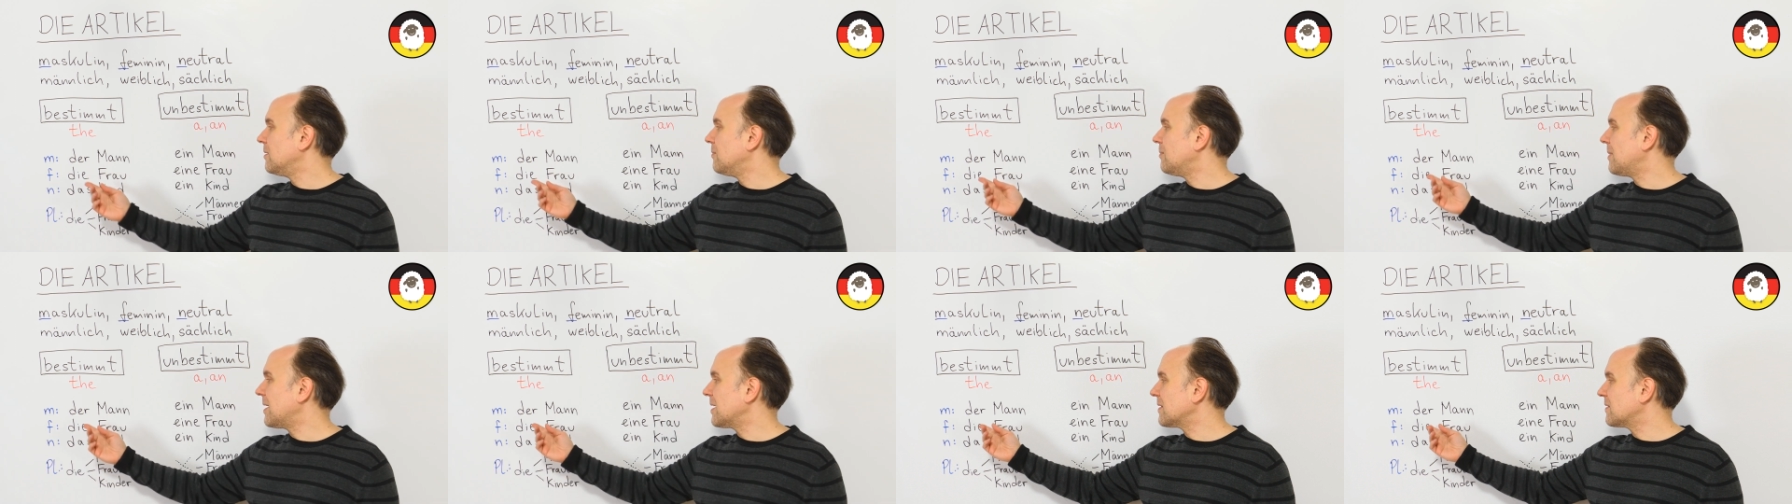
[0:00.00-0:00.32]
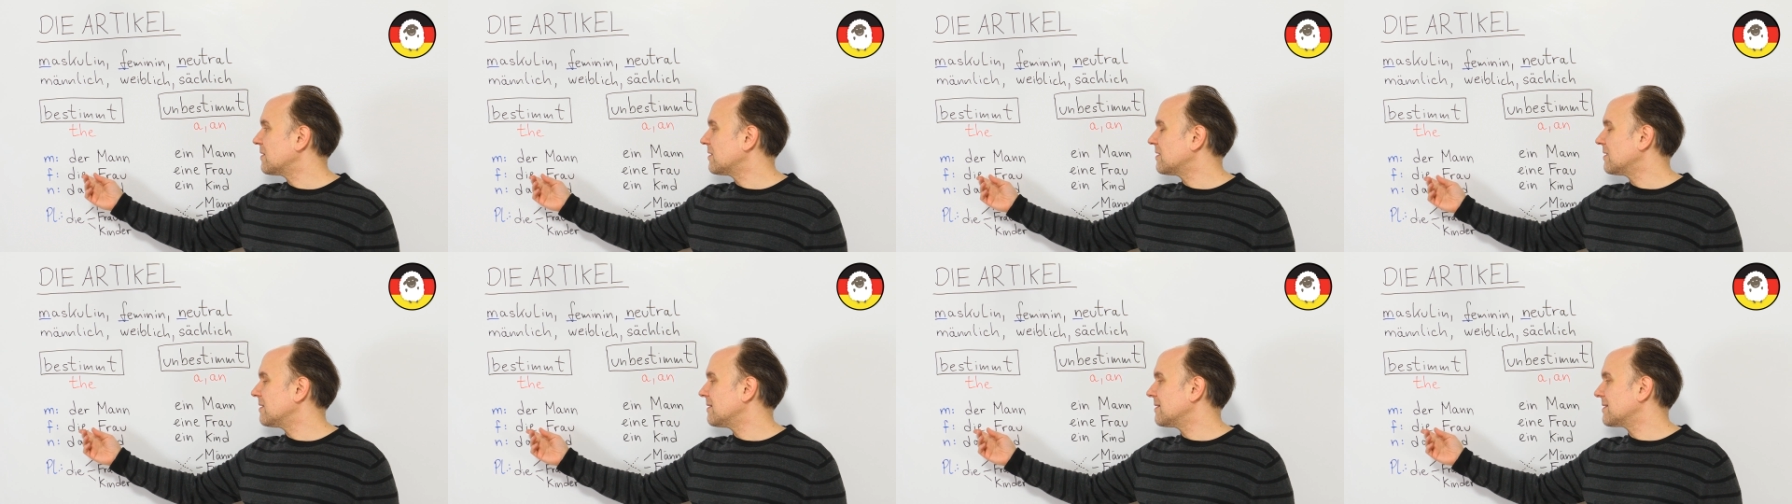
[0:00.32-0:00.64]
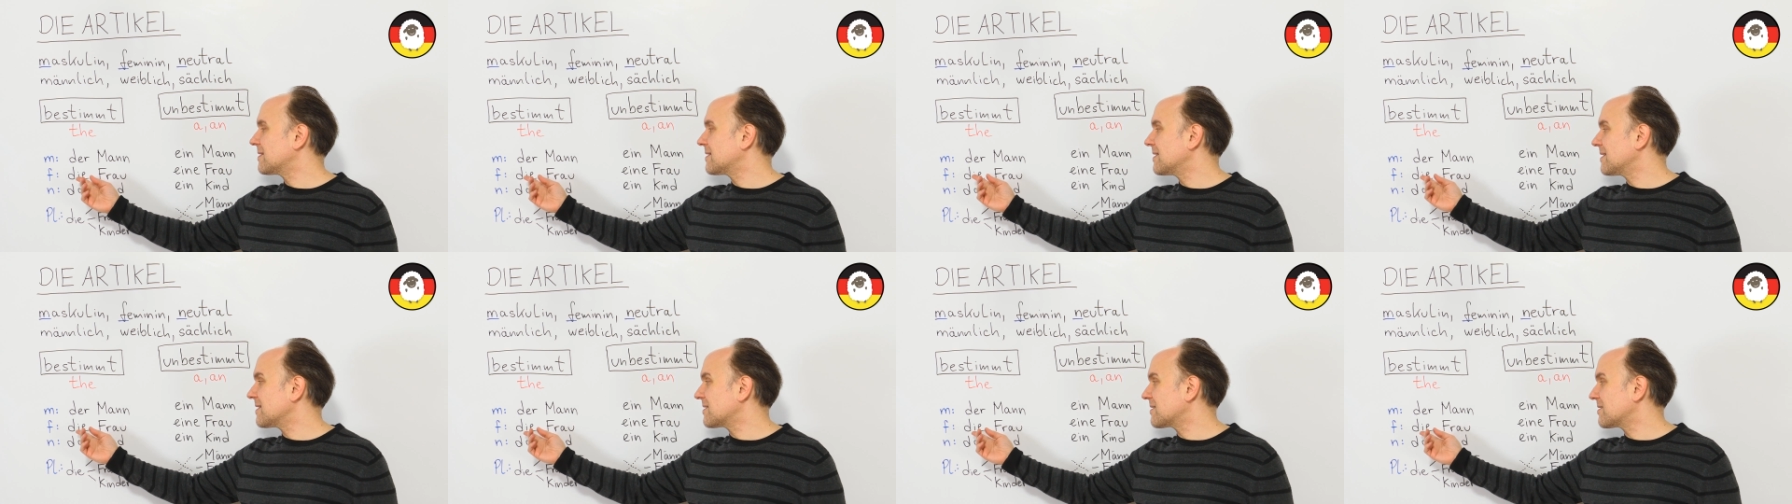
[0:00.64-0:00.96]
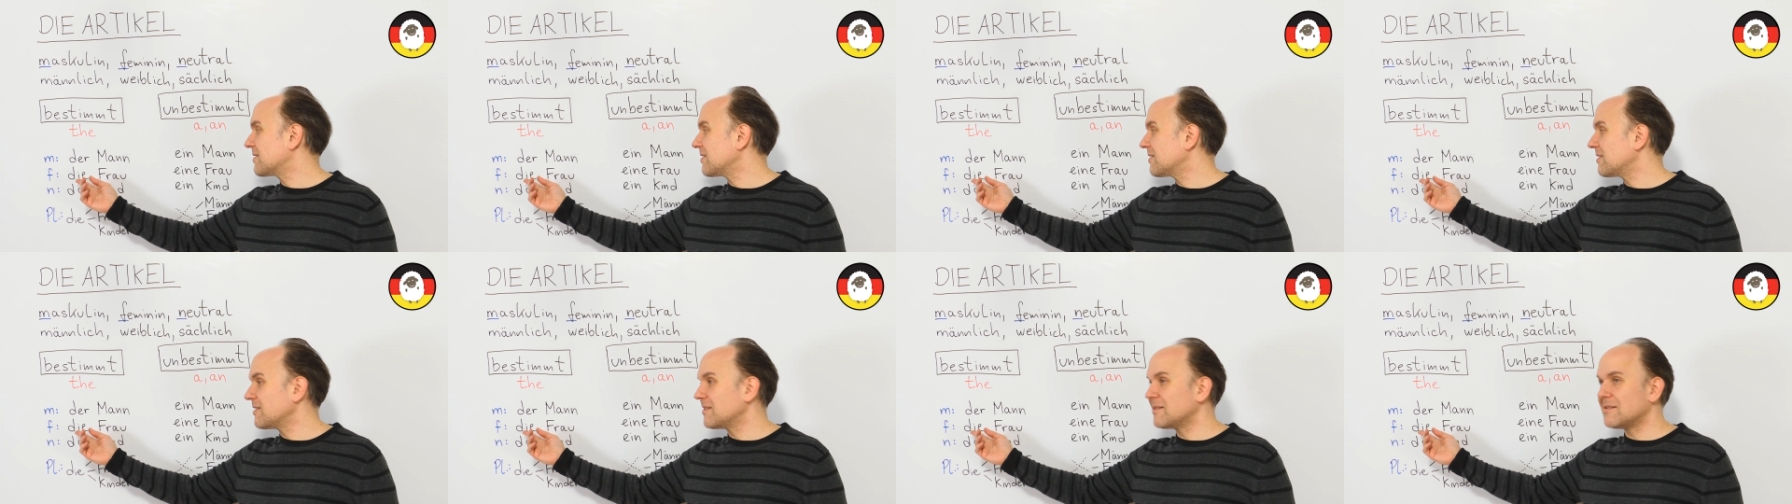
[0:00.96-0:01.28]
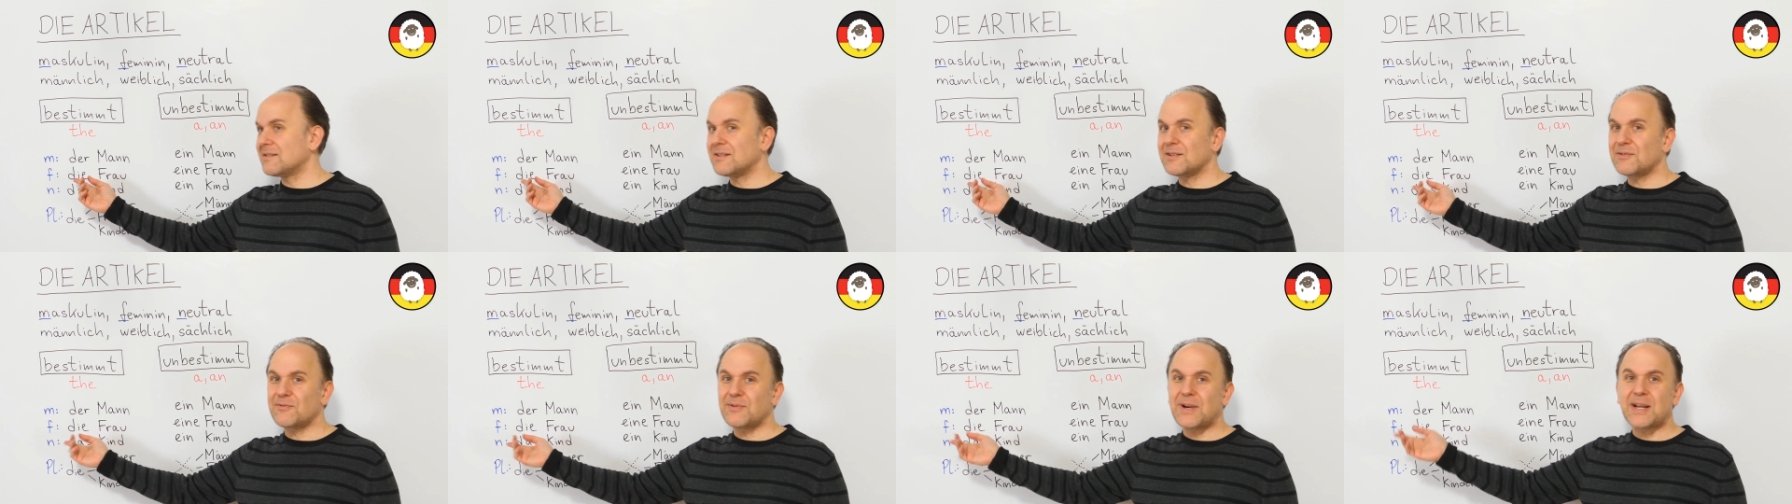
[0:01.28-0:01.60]
Mother,
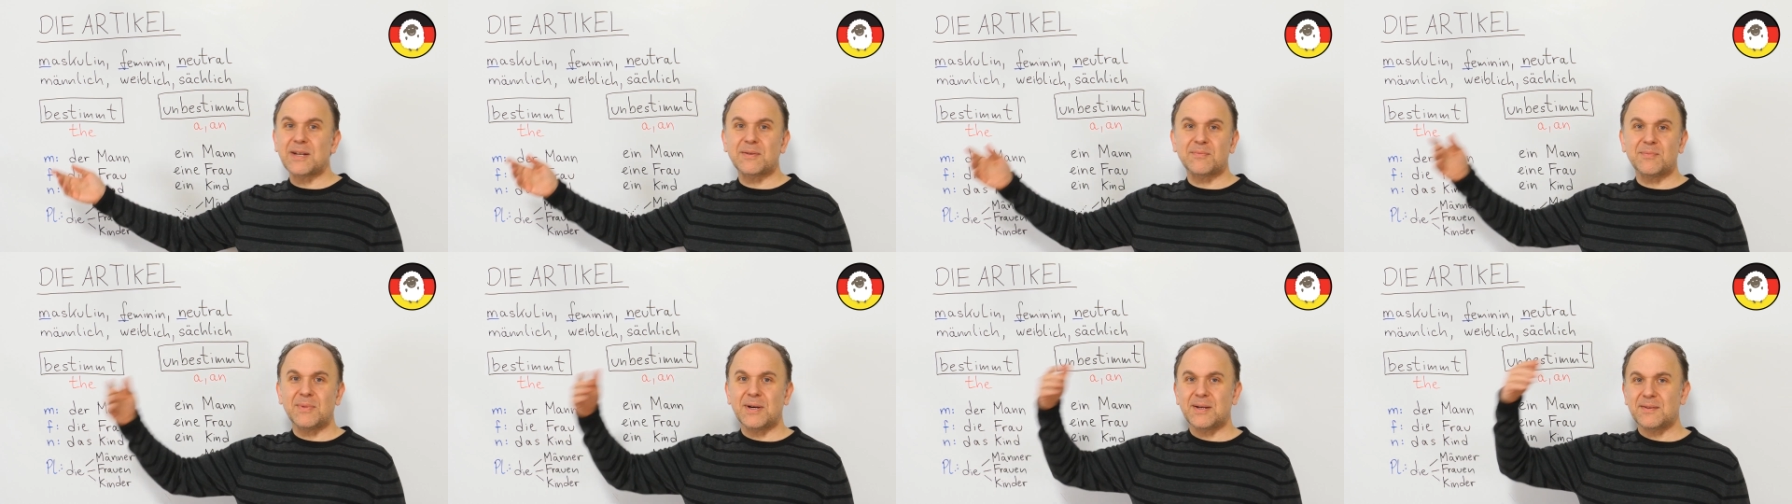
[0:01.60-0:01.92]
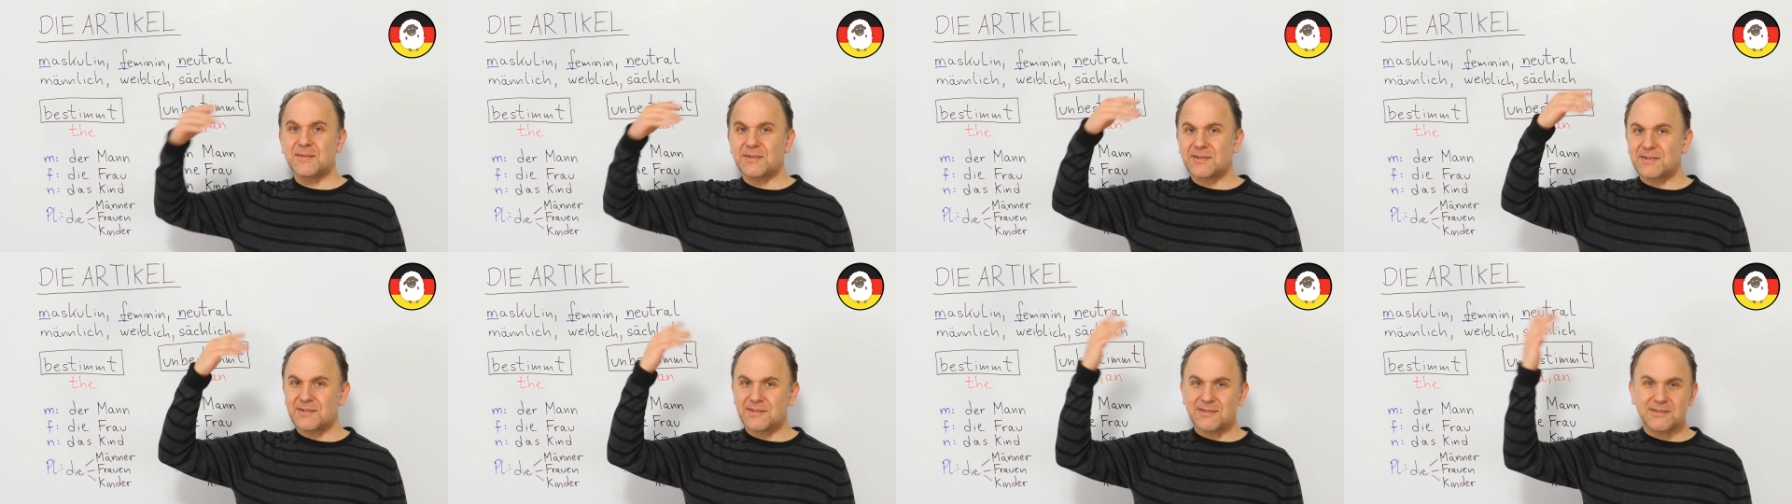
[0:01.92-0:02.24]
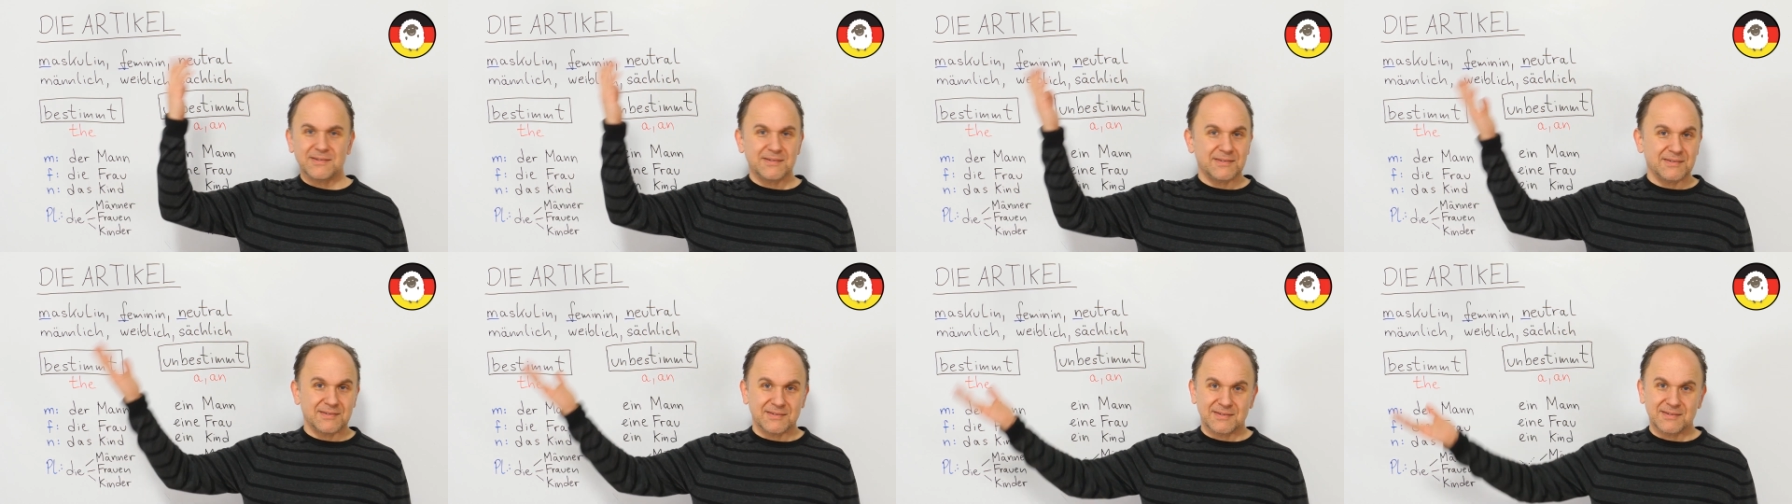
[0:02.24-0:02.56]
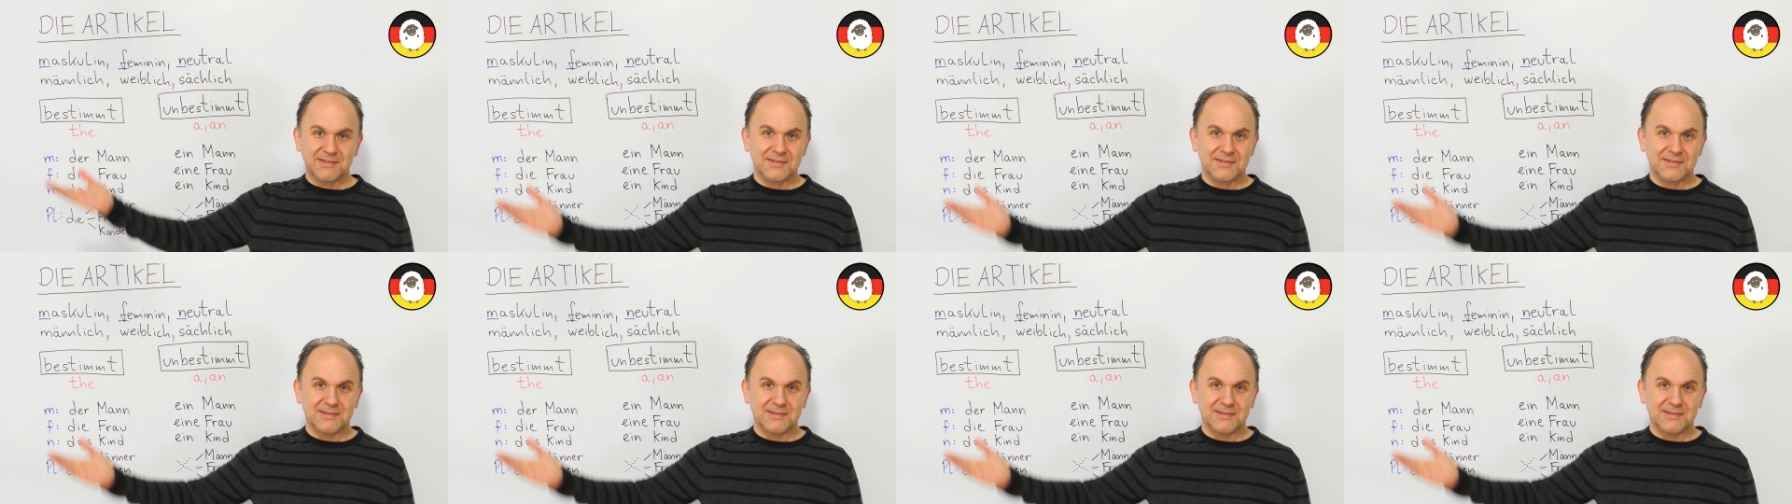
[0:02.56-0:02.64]
sister, grandmother,